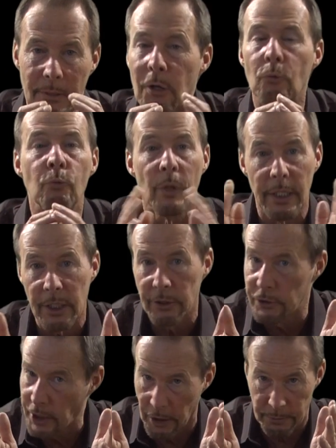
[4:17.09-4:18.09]
Really
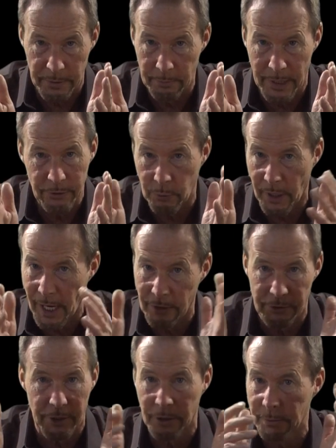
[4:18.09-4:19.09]
good salesman. Men's
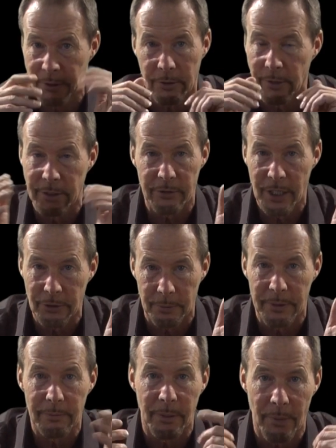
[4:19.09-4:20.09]
Warehouse salesmen are great
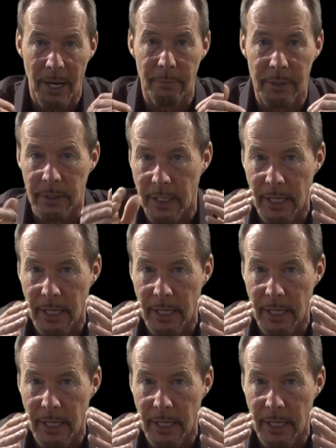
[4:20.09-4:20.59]
salesmen, in my opinion.